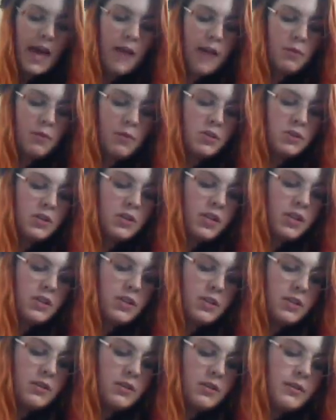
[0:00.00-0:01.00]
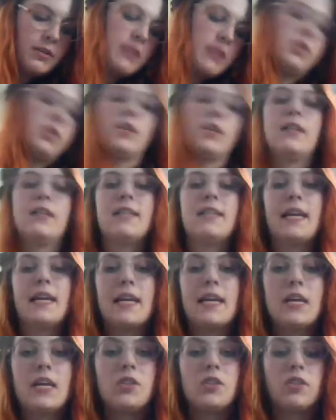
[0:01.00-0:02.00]
And what you're going to do is you're going to
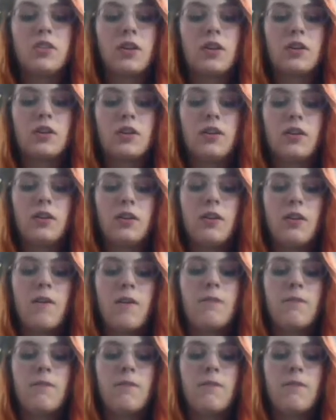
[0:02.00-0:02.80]
take each circle,